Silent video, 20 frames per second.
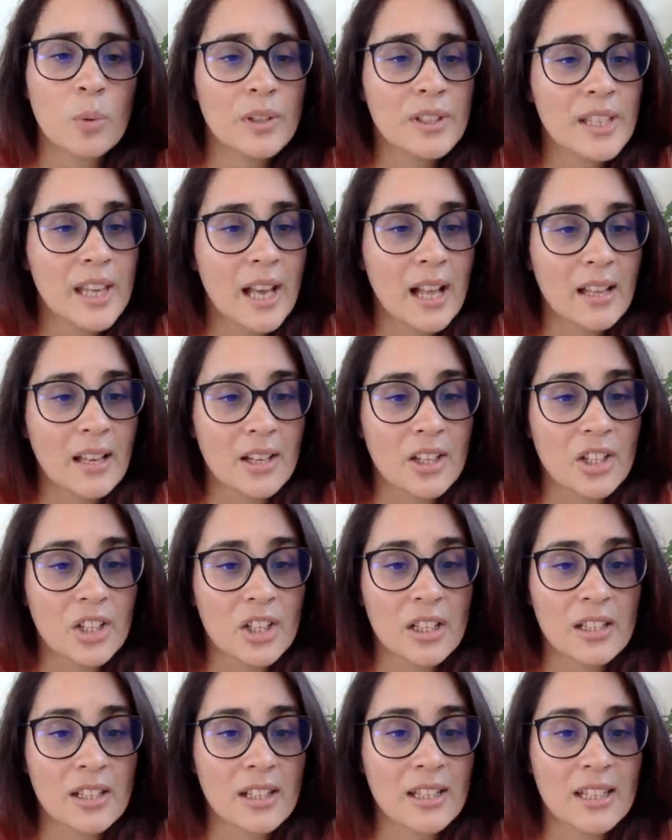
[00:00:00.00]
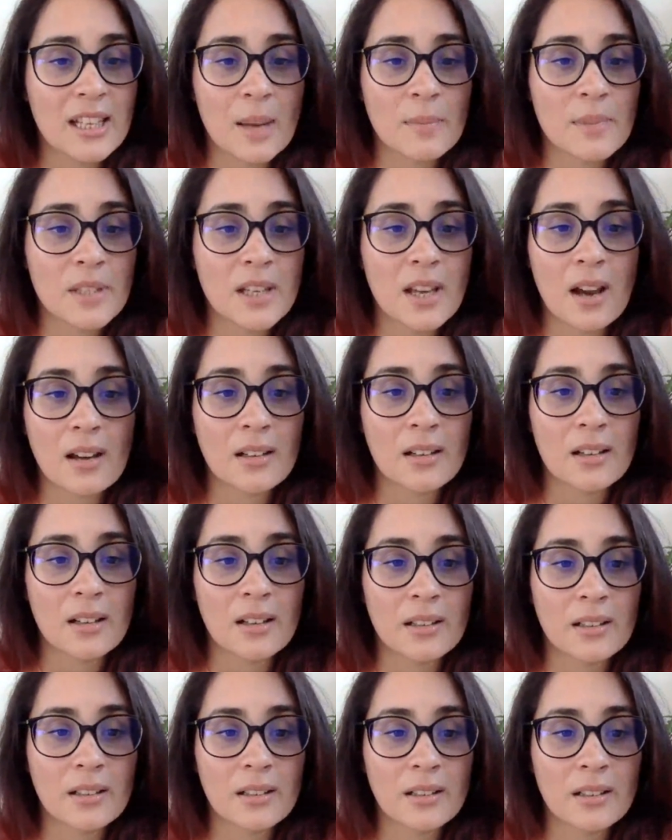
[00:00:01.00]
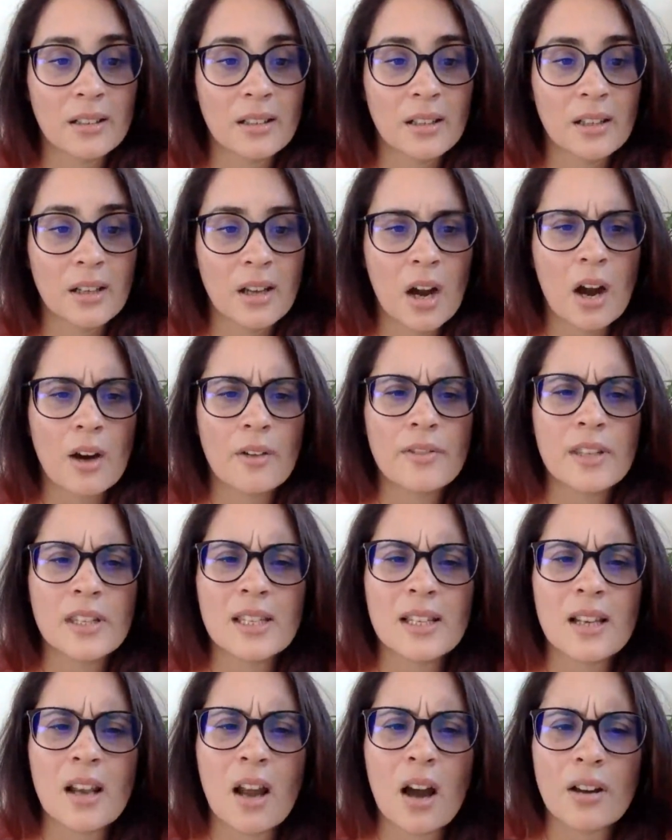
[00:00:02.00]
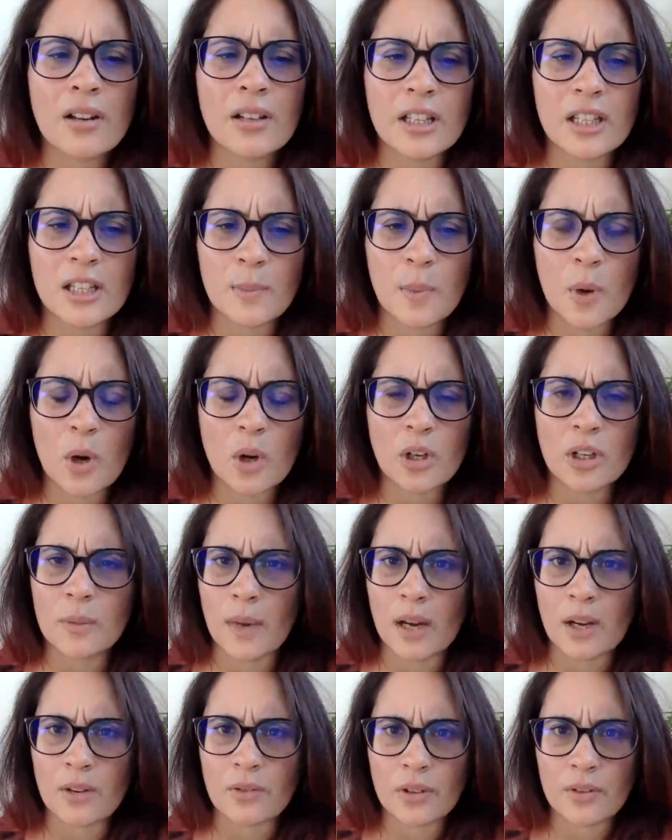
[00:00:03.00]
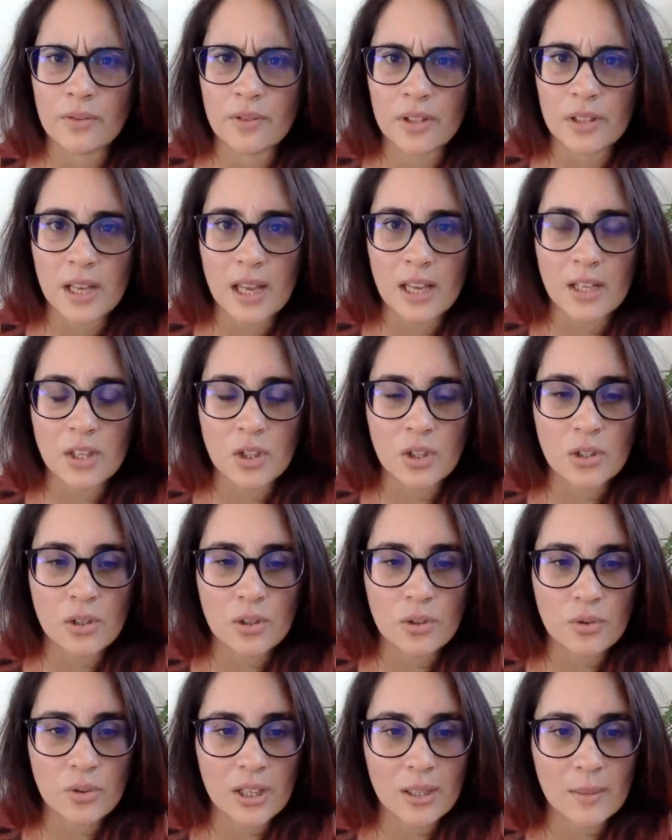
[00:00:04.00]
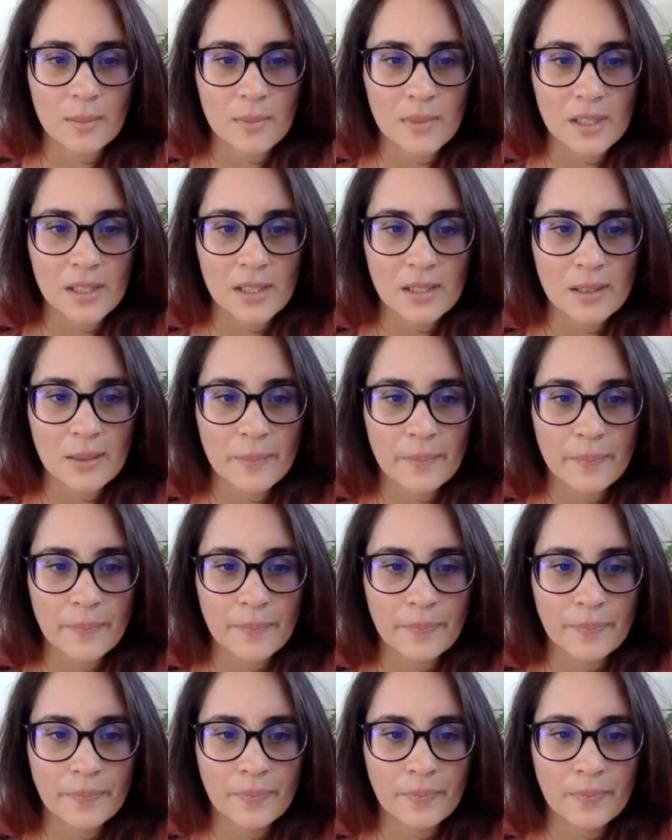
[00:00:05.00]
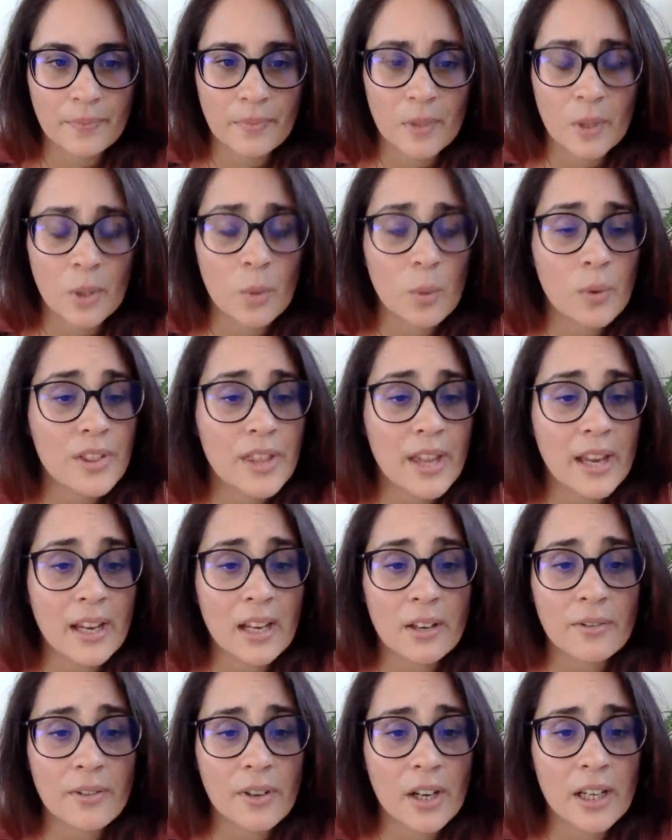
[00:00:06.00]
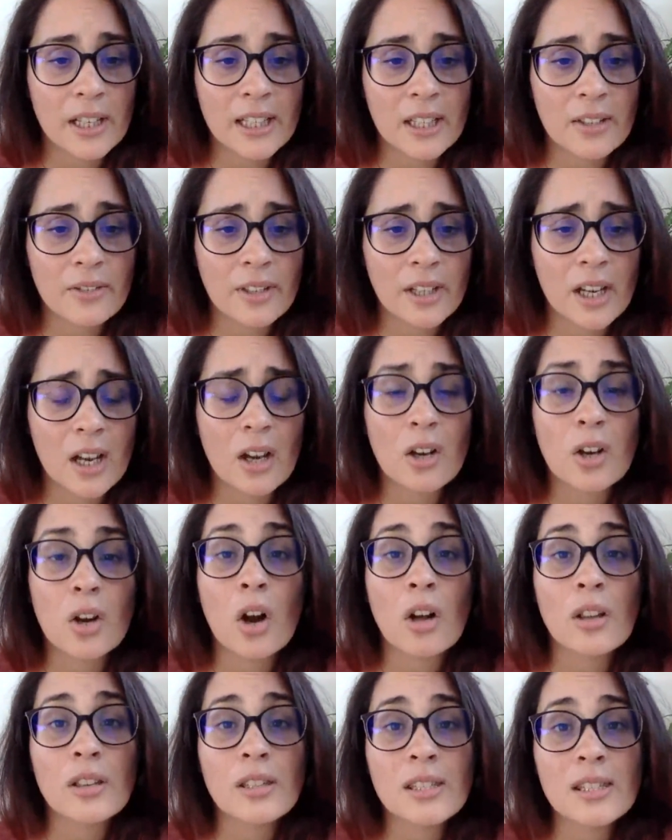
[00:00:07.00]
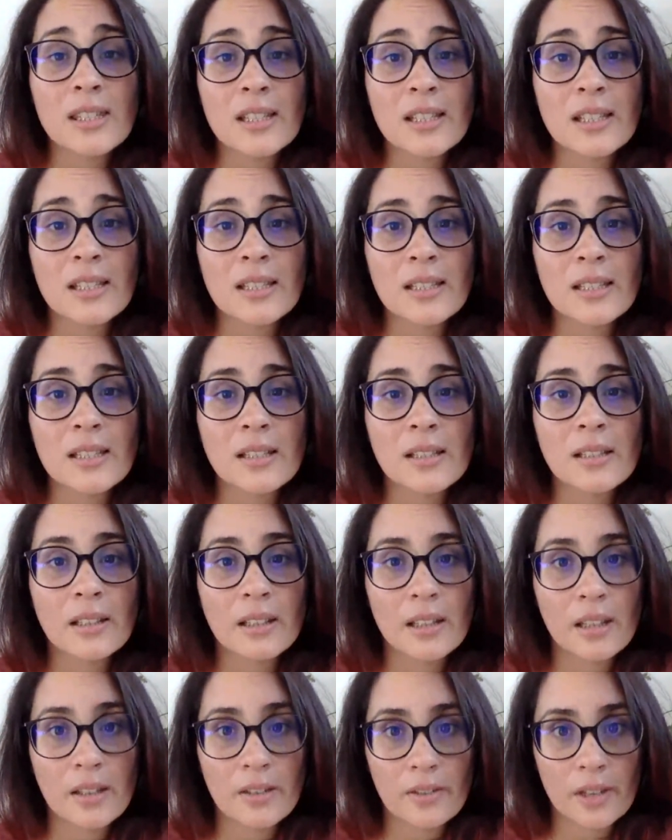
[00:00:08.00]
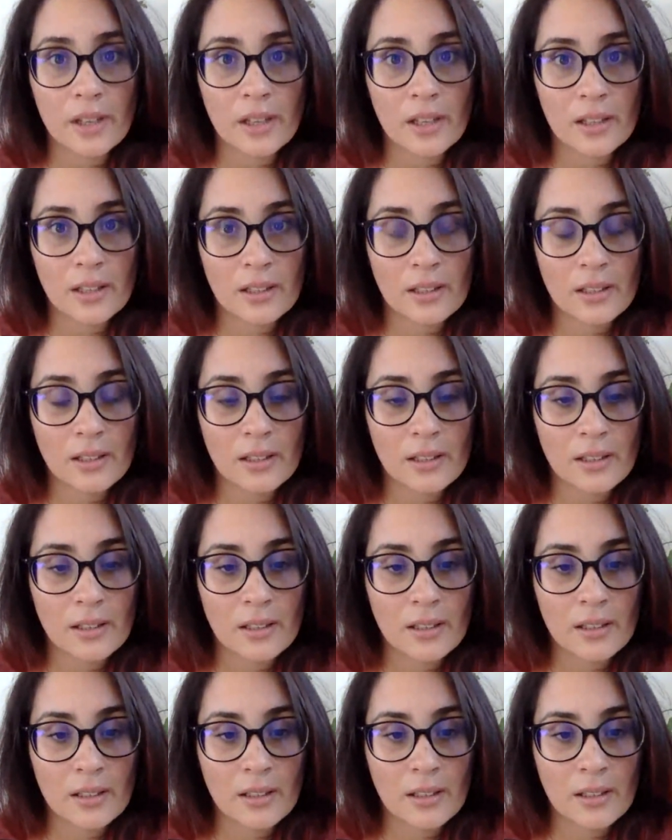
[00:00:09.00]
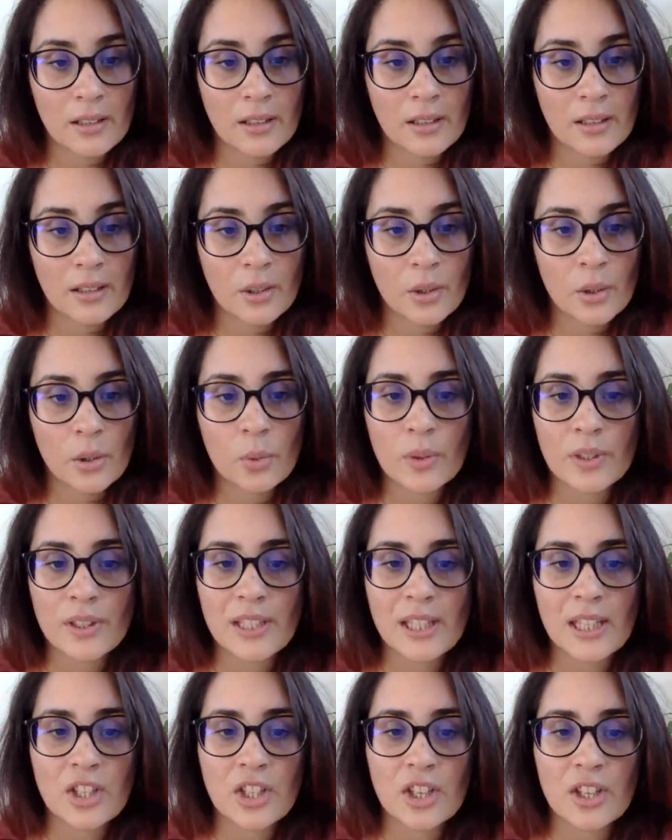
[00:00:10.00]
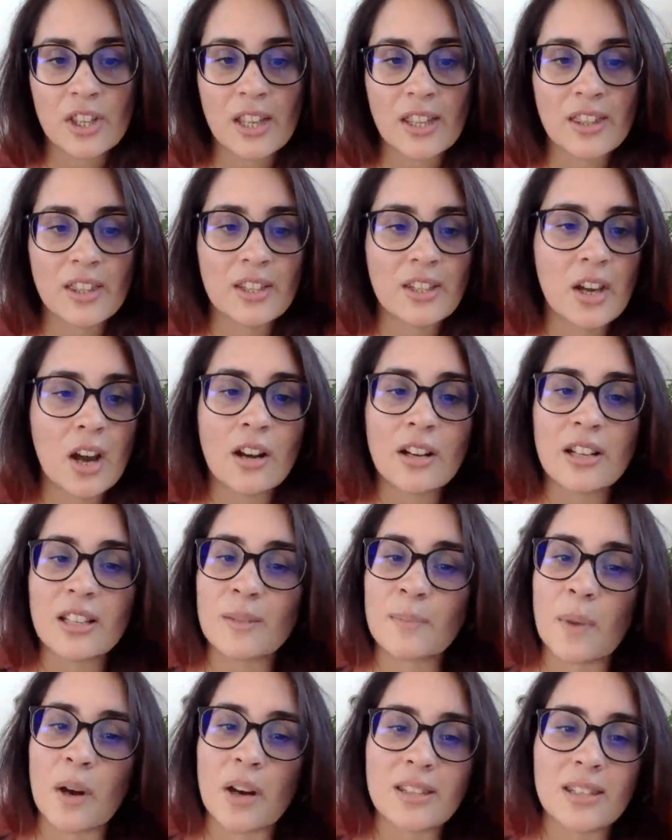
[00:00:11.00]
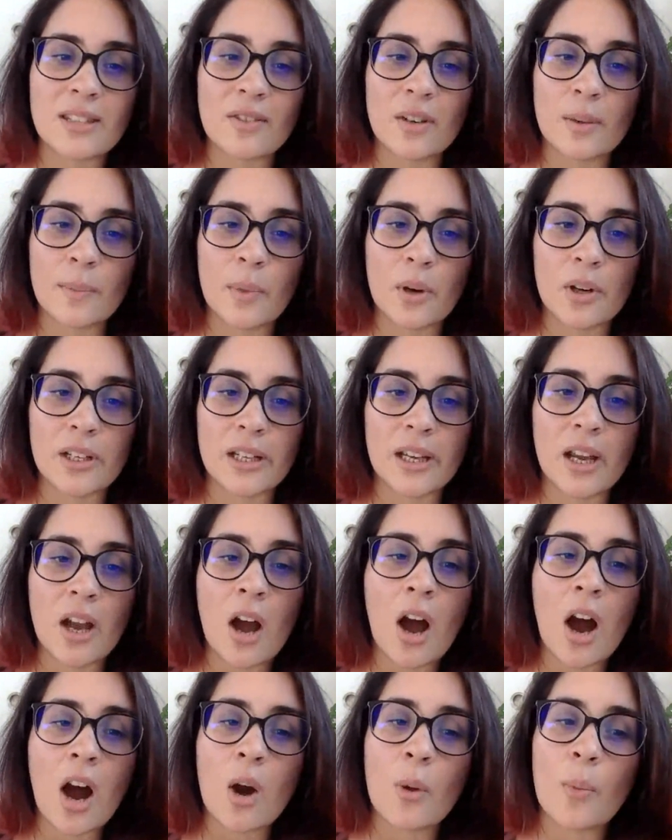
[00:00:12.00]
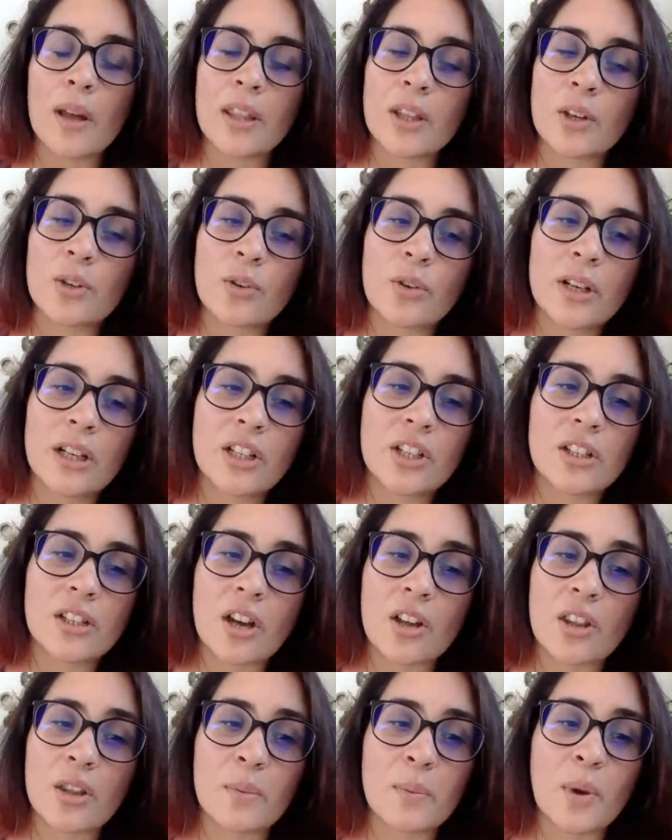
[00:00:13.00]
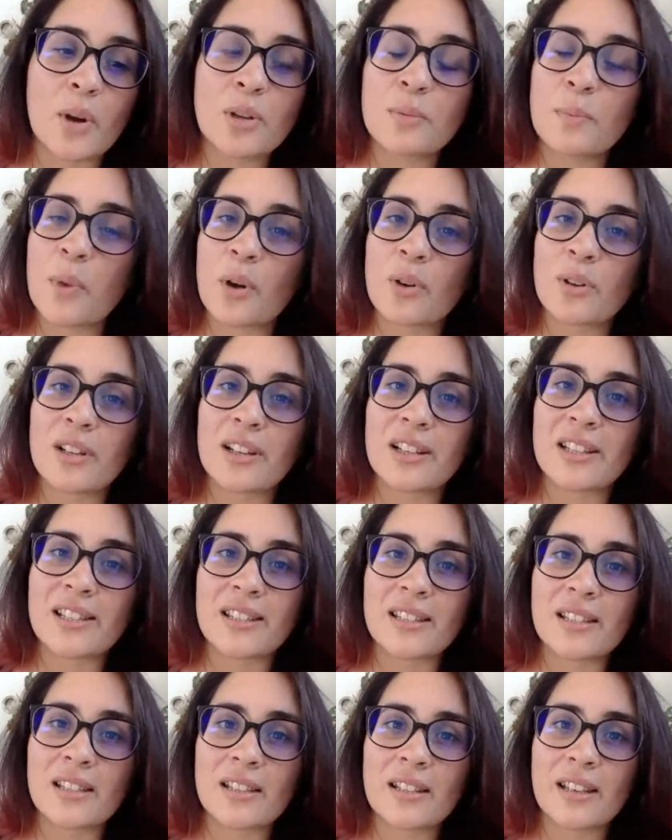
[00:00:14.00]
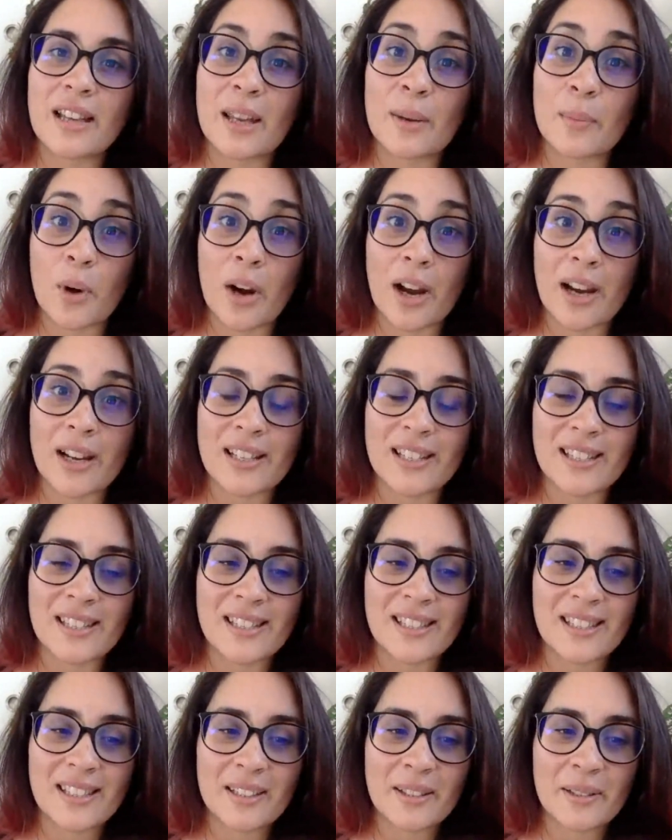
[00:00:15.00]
Who will tell her she is condemned to hunger, of the slander spoken by rivers and streams? Who will thank her for her giving, her constant giving? Who will teach her that the darkest parts of her body are where the creatures are the most boneless and bright?